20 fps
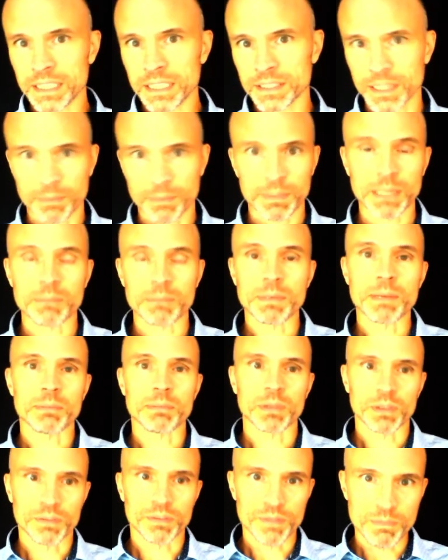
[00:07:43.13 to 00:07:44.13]
something
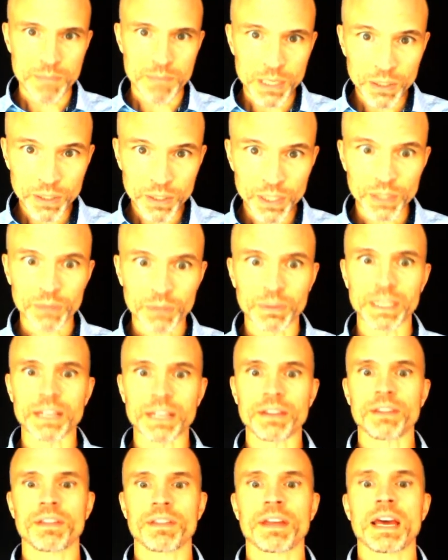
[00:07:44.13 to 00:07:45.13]
people are familiar
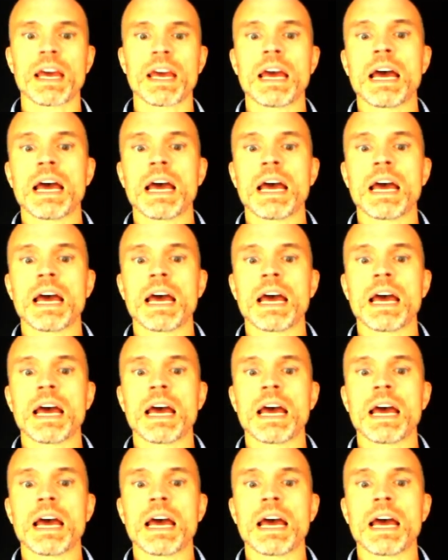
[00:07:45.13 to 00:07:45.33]
with.